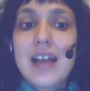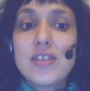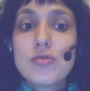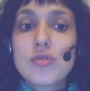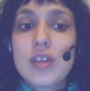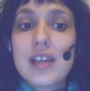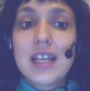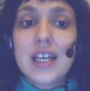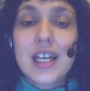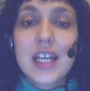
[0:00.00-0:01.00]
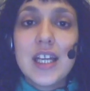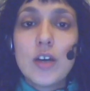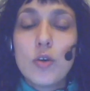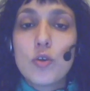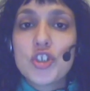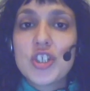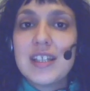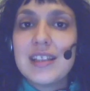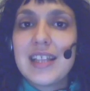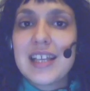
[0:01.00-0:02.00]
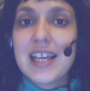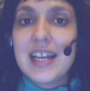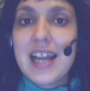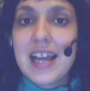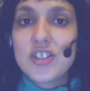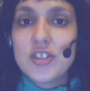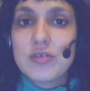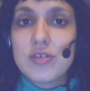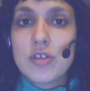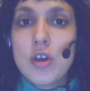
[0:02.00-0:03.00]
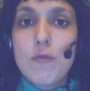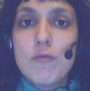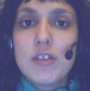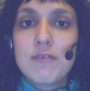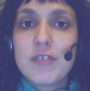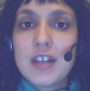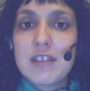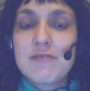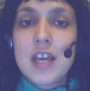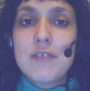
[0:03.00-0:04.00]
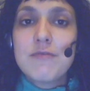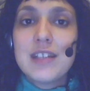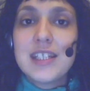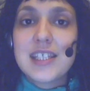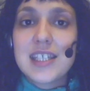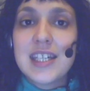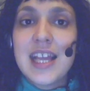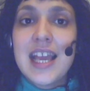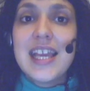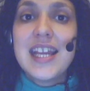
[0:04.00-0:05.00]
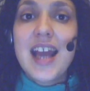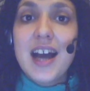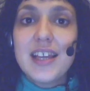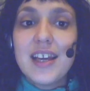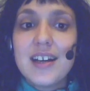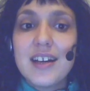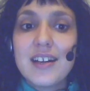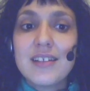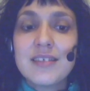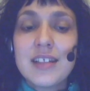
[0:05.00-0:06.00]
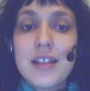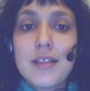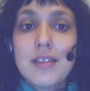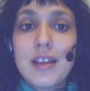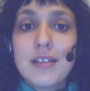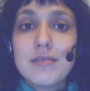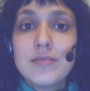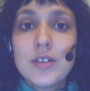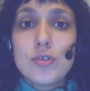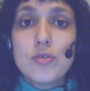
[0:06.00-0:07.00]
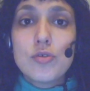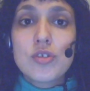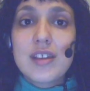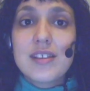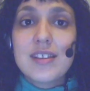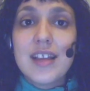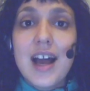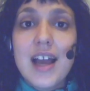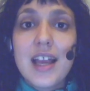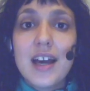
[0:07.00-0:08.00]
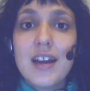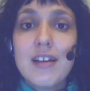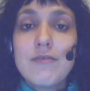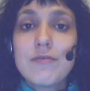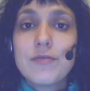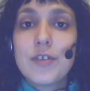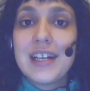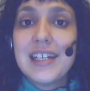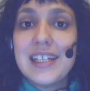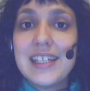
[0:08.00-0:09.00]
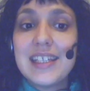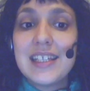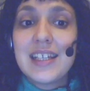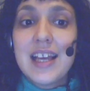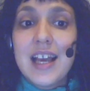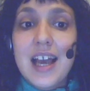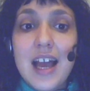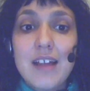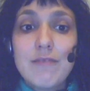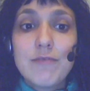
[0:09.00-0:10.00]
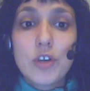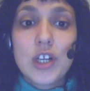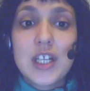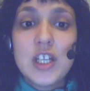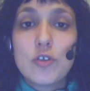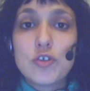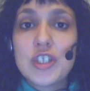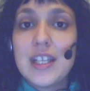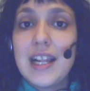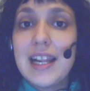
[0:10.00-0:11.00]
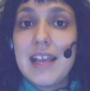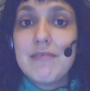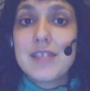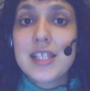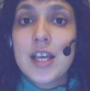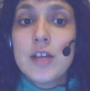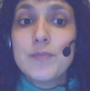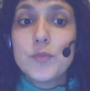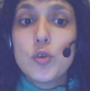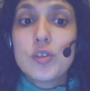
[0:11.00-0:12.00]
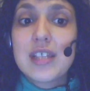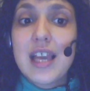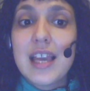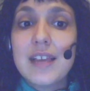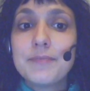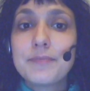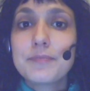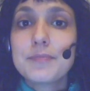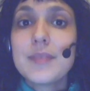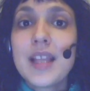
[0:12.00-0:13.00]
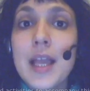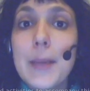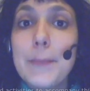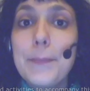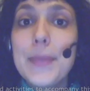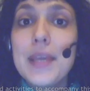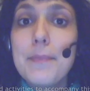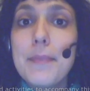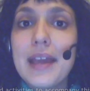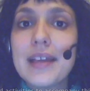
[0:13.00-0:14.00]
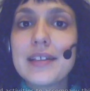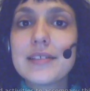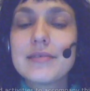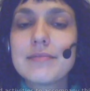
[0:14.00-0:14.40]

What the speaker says: And to say that he or she does an action with verbs finishing in IR, then you change the IR for an E. And for he or she lives, you'll say vive,